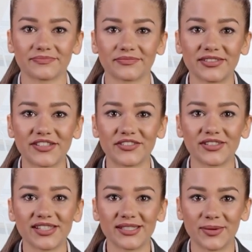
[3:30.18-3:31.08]
If you
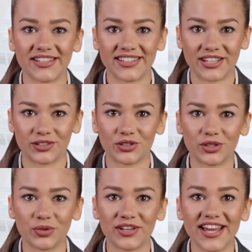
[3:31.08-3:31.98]
suspect
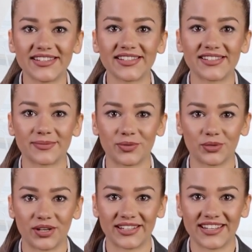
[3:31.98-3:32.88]
unusual nexus
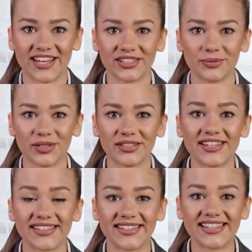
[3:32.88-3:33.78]
between the customer's
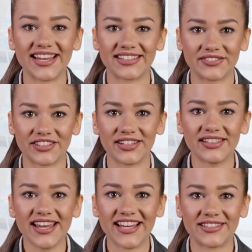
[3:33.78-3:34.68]
business
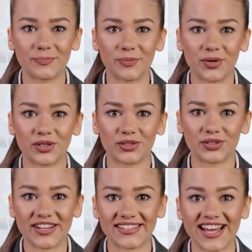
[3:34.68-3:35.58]
activities and the proposed
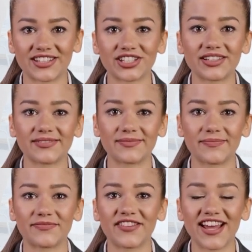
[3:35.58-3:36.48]
transaction,
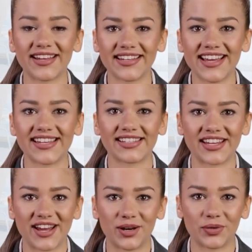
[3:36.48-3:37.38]
file an
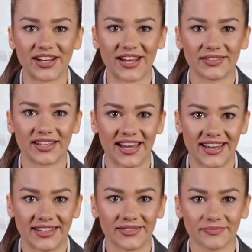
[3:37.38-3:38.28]
STR without delay.